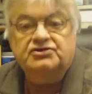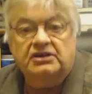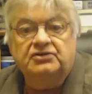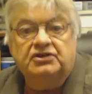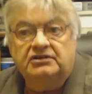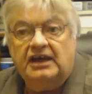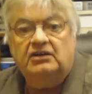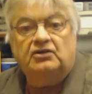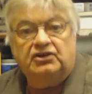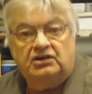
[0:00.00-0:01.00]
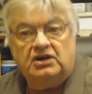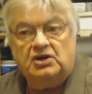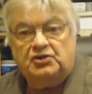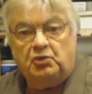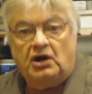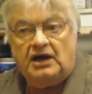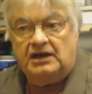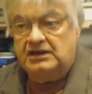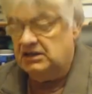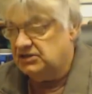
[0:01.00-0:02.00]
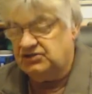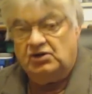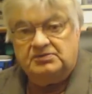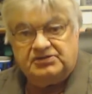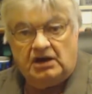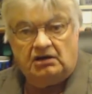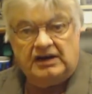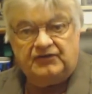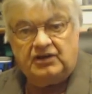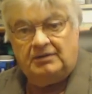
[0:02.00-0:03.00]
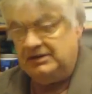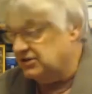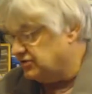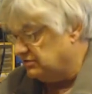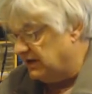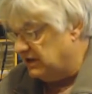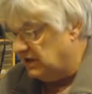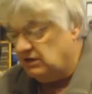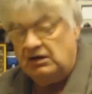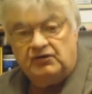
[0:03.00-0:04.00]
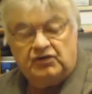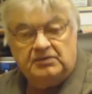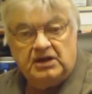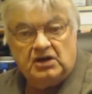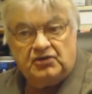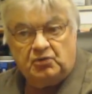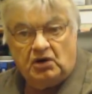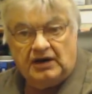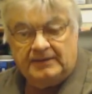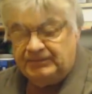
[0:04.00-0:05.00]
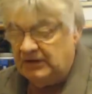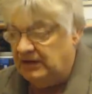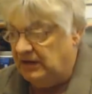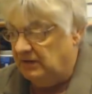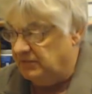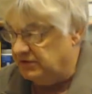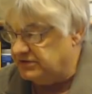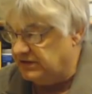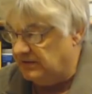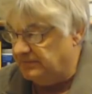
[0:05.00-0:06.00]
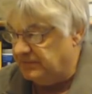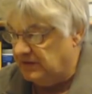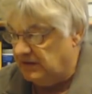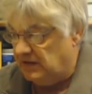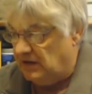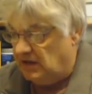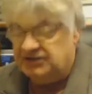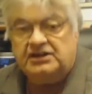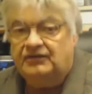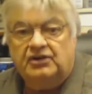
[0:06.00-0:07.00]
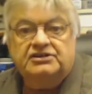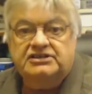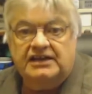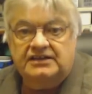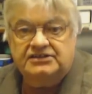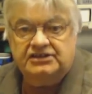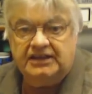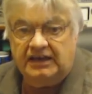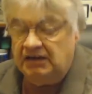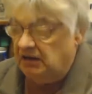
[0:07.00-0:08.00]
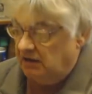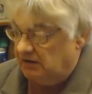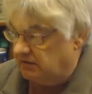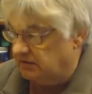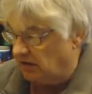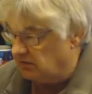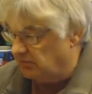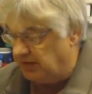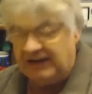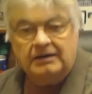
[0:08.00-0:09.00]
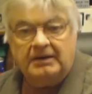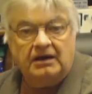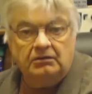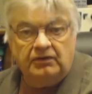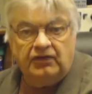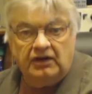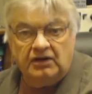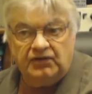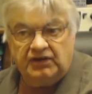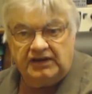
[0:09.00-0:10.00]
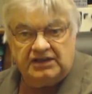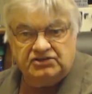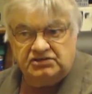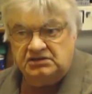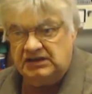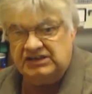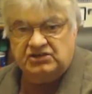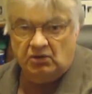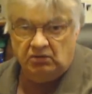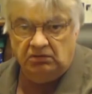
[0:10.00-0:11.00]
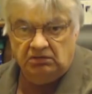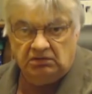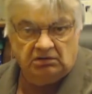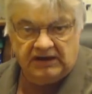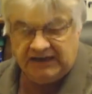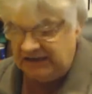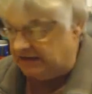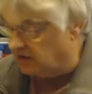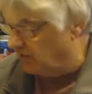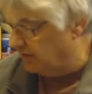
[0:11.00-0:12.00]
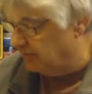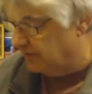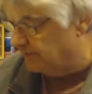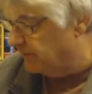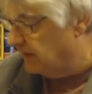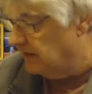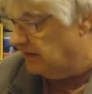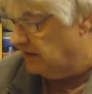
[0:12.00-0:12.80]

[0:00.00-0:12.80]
you can also do that on your earth wire, stops RF coming into the radio from the earth wire. But I've got to say this again, don't play about with the earth connection at all on any equipment.